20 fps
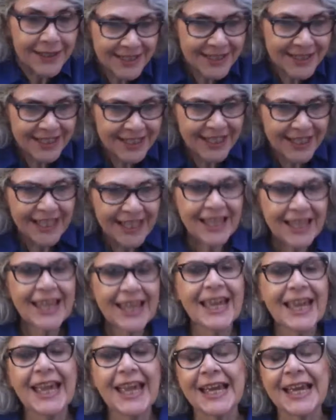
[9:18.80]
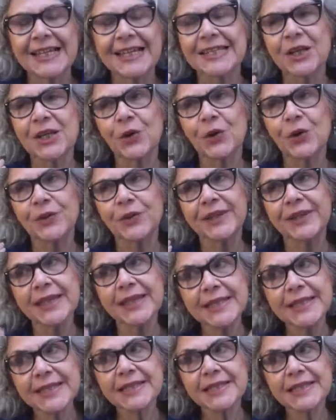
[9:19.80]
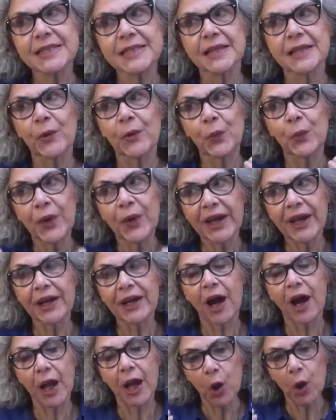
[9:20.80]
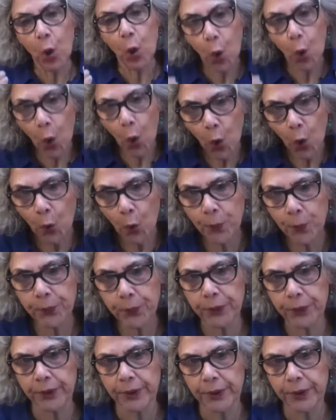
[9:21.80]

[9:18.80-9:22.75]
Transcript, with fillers: Yeah. See? So this is where I hope